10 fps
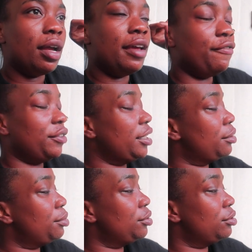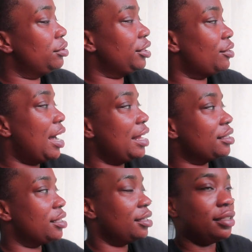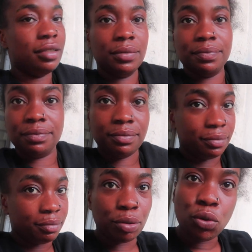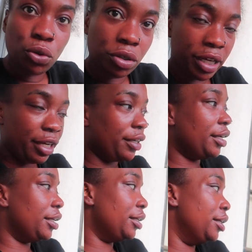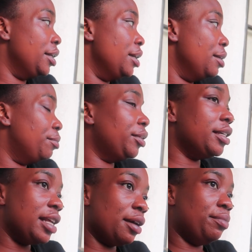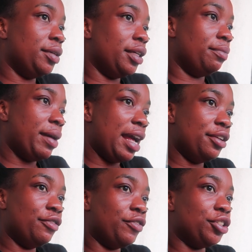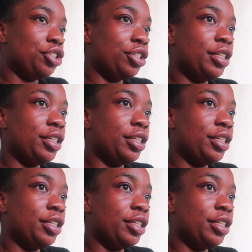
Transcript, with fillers: inflatable little hot tub pool area, plus I can put patio furniture